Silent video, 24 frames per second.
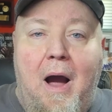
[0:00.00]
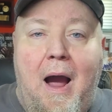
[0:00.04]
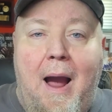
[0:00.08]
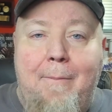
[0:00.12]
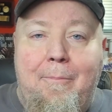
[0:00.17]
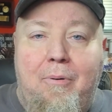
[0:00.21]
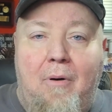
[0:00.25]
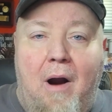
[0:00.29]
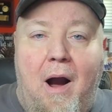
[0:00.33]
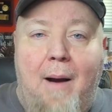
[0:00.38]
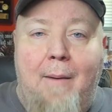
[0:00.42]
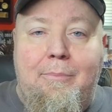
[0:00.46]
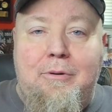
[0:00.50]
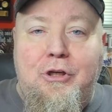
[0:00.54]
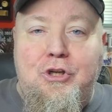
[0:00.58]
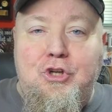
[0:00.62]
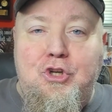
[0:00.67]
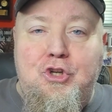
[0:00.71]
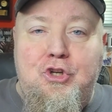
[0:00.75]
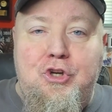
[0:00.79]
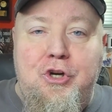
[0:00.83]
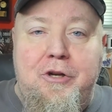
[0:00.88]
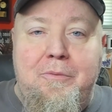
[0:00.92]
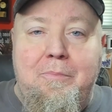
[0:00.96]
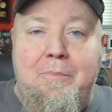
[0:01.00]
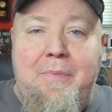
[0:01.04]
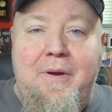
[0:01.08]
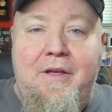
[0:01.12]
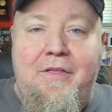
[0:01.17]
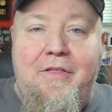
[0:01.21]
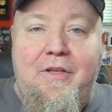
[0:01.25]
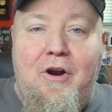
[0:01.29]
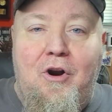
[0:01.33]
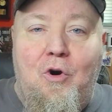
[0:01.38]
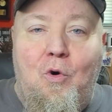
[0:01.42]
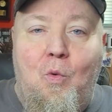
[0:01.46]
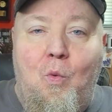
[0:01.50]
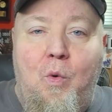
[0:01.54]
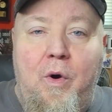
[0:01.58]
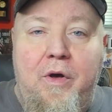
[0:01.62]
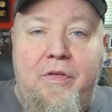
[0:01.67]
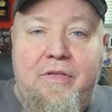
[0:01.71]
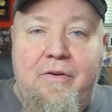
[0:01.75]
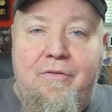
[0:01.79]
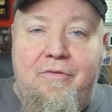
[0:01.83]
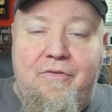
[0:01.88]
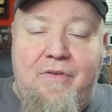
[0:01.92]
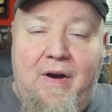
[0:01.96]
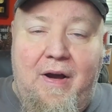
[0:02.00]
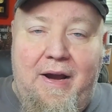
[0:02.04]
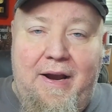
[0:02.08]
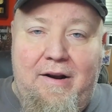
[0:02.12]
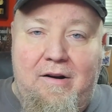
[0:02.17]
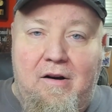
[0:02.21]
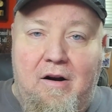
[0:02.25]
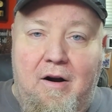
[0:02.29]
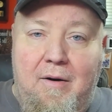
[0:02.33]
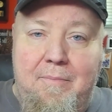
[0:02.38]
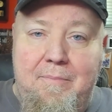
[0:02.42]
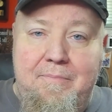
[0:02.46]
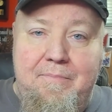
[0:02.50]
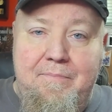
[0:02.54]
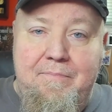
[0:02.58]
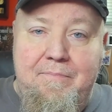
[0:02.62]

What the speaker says: I probably shouldn't be there with a firearm.